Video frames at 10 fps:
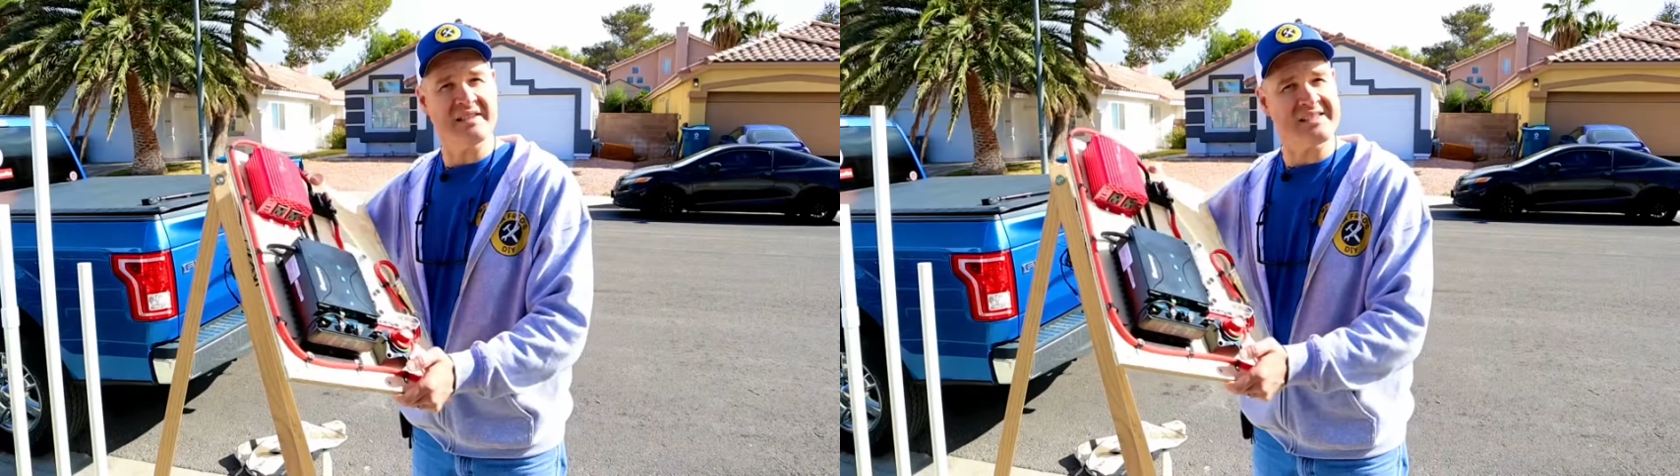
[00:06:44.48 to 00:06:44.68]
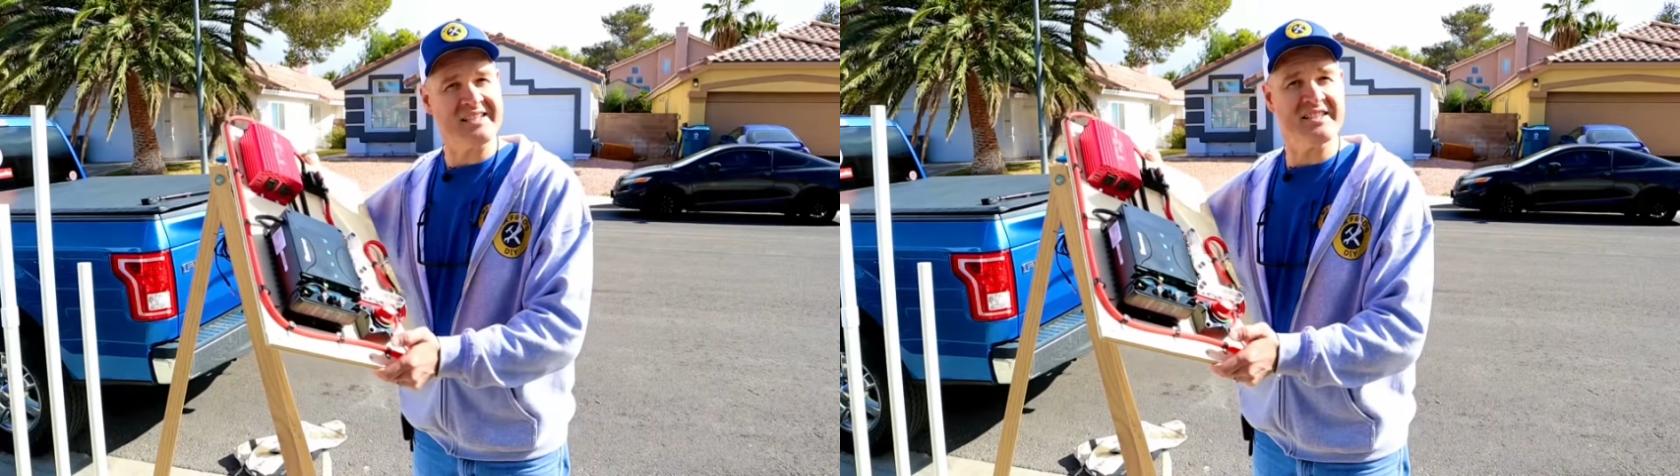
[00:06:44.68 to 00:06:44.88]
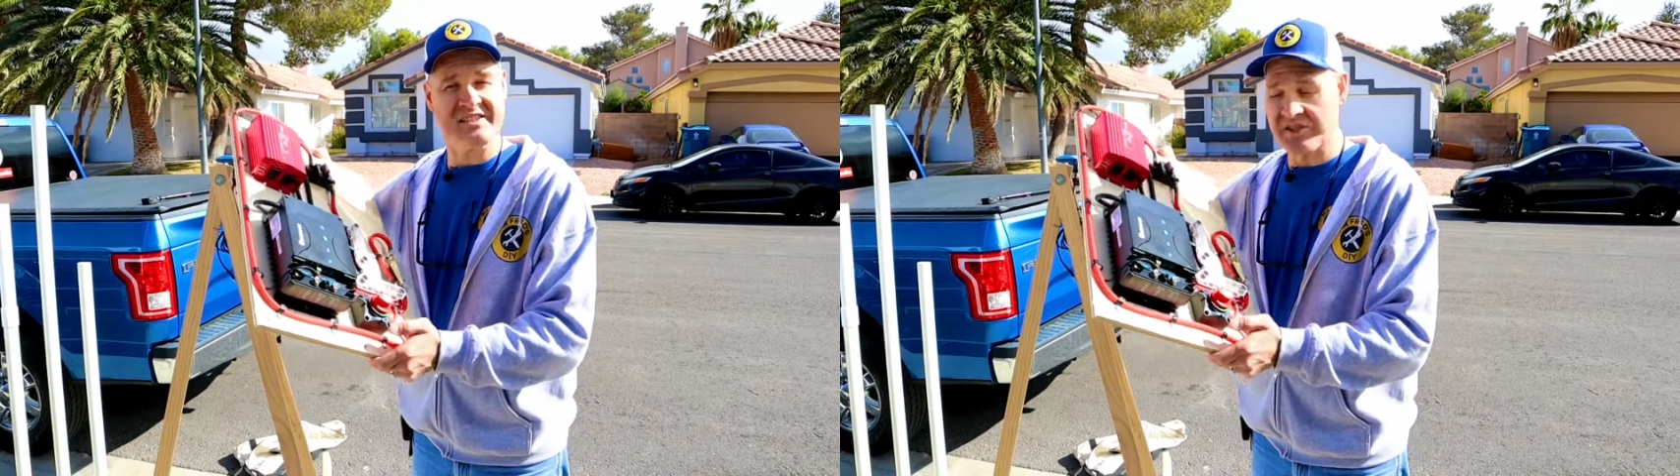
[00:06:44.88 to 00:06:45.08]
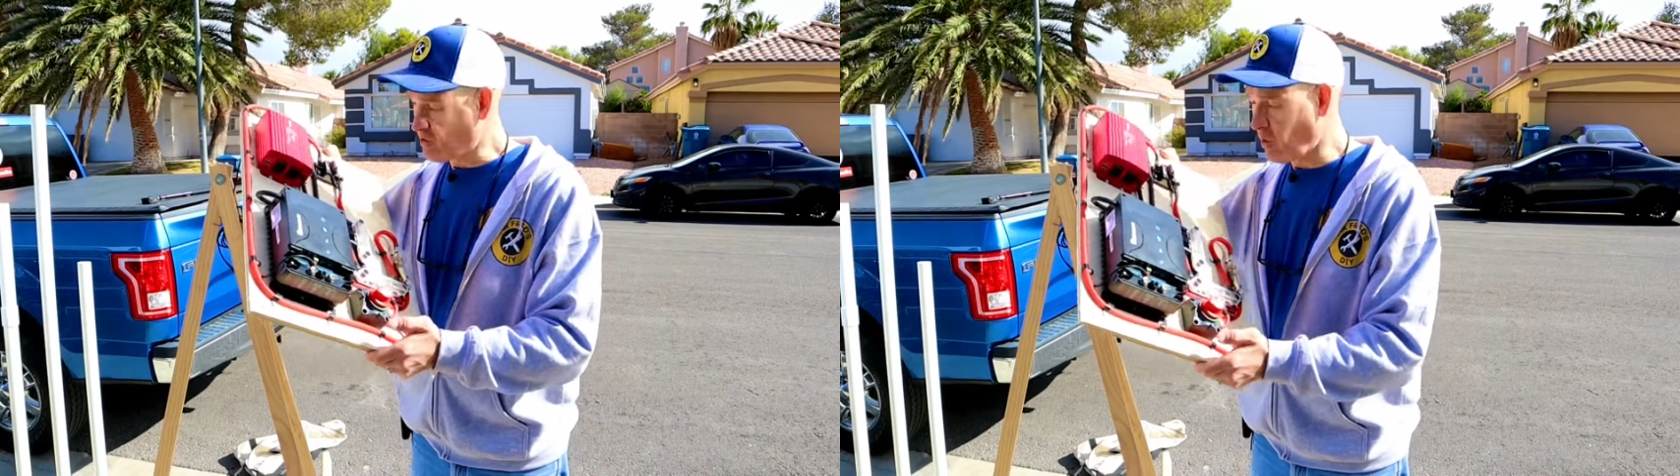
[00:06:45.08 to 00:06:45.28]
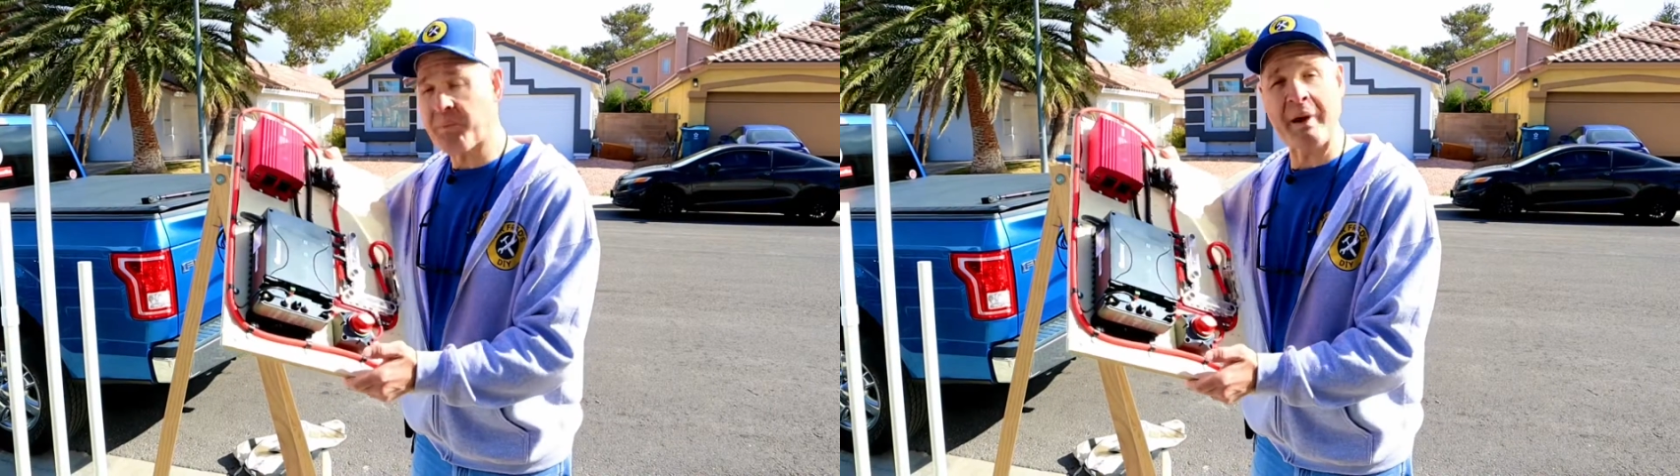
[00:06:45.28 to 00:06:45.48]
Let's get this
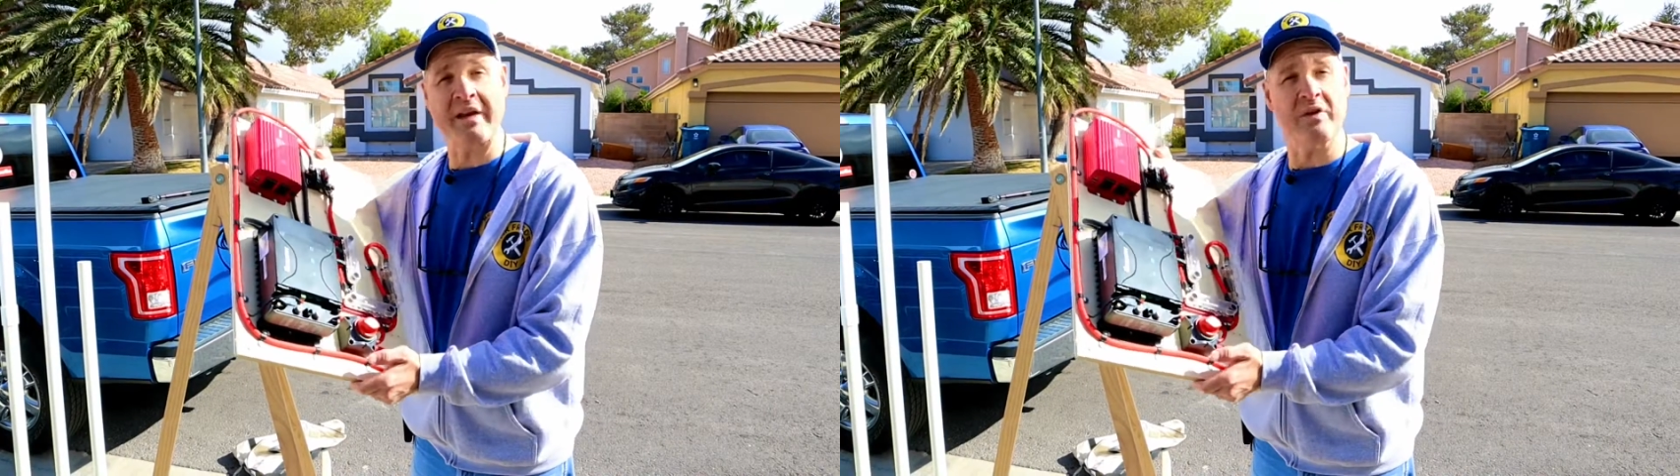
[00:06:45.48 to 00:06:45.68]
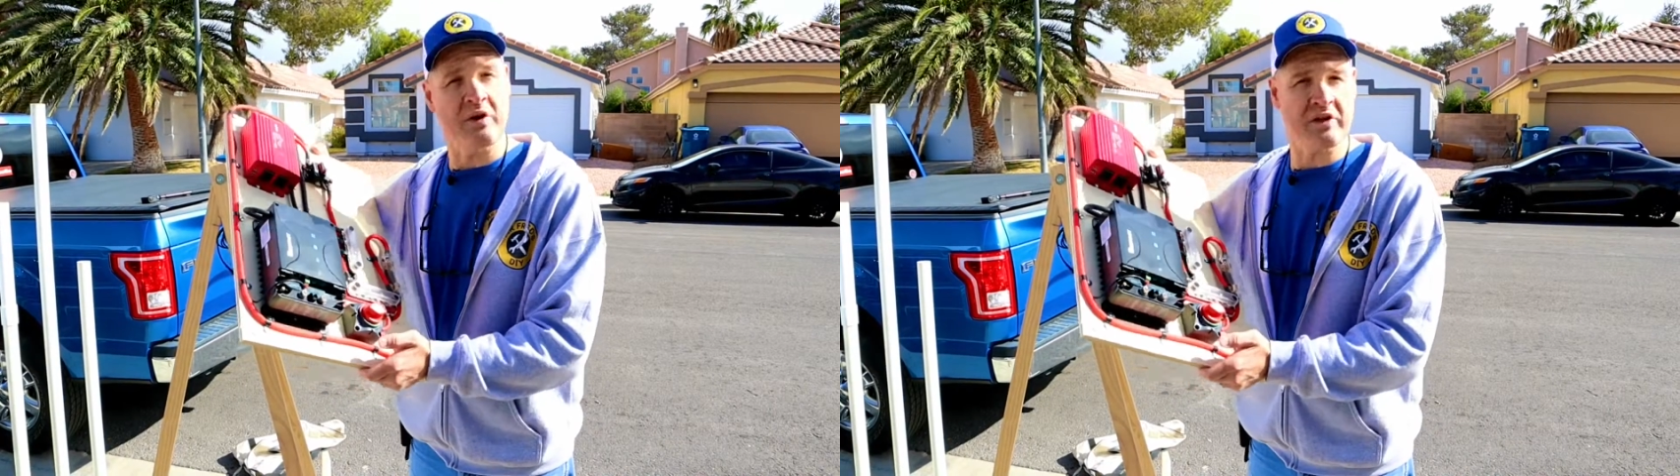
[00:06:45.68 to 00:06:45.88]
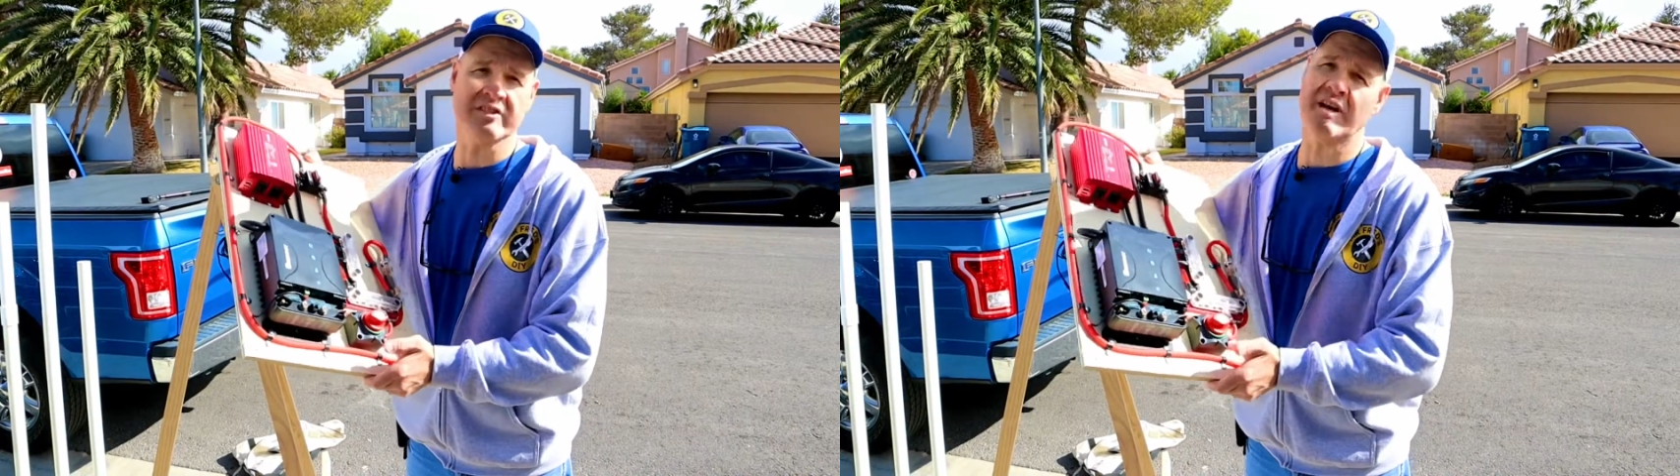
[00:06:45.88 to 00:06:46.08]
control panel hooked